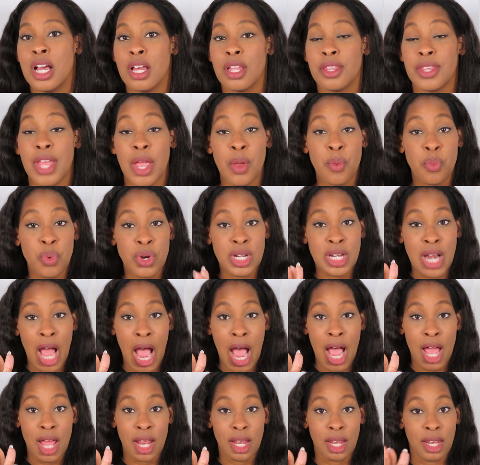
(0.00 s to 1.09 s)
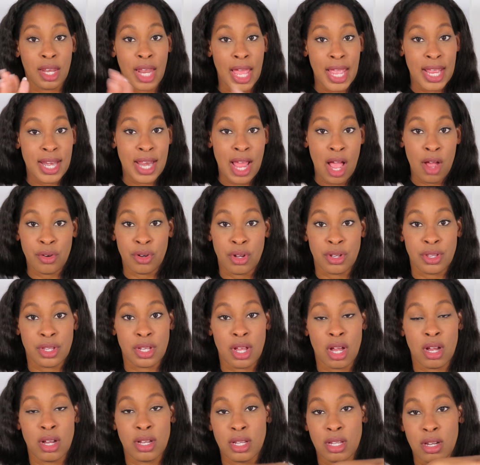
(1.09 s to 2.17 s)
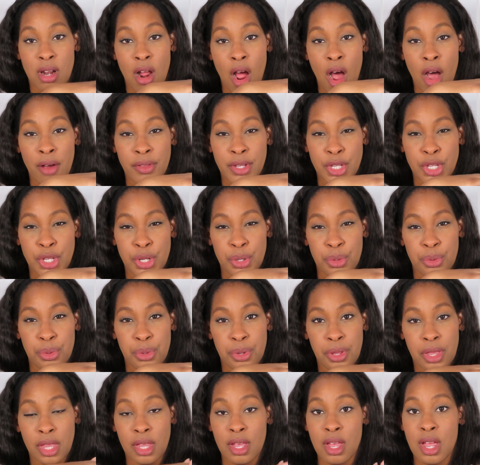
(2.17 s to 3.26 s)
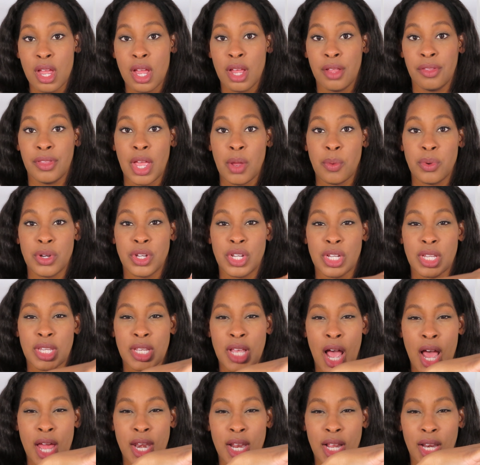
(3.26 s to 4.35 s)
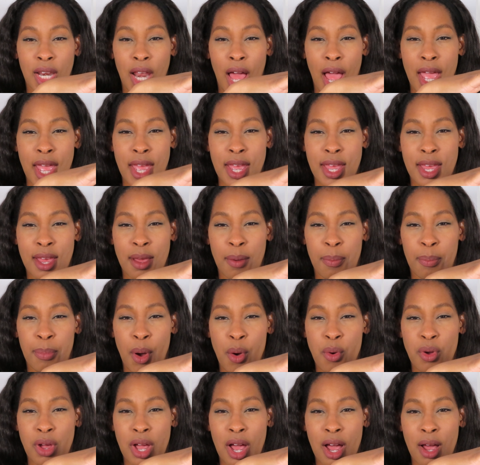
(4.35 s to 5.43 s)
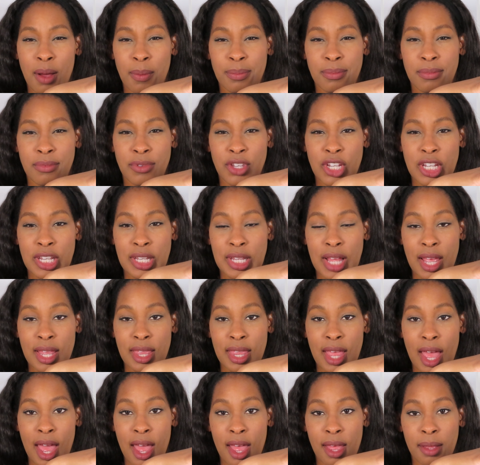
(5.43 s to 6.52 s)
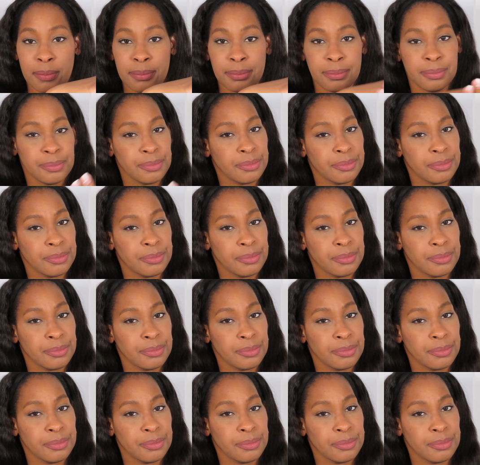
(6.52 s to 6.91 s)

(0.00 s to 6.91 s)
they would not lay down on the tooth. They would just kind of like poke up just like that.